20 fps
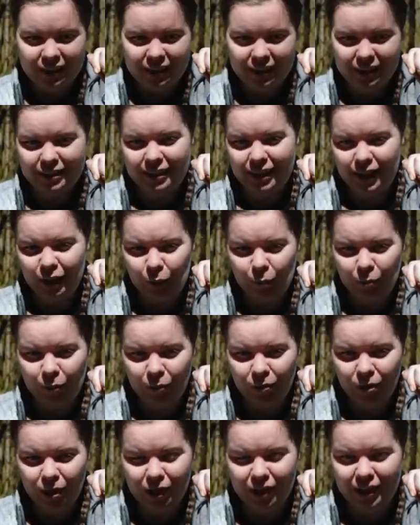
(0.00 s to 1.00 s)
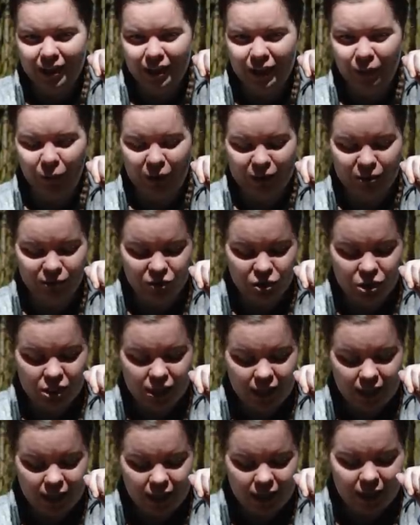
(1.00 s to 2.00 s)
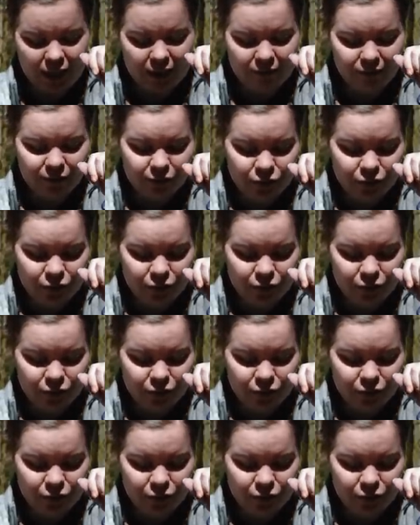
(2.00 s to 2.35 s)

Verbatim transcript: the downpour in West Virginia and